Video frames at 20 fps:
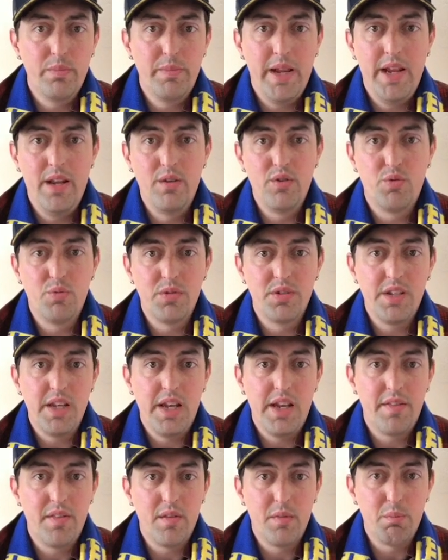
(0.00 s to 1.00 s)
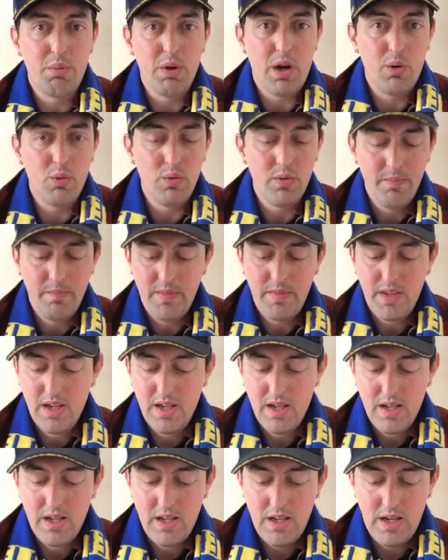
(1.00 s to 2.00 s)
metres was Nathan Brown.
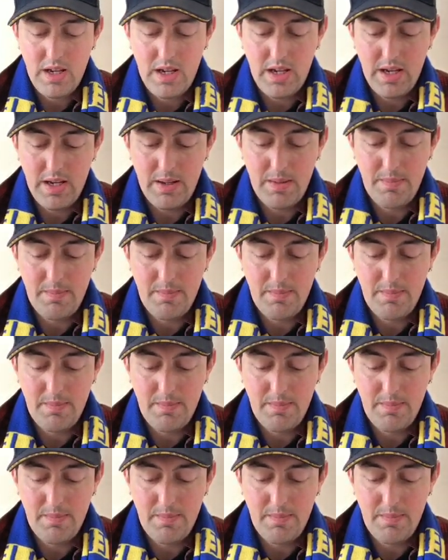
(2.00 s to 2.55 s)
And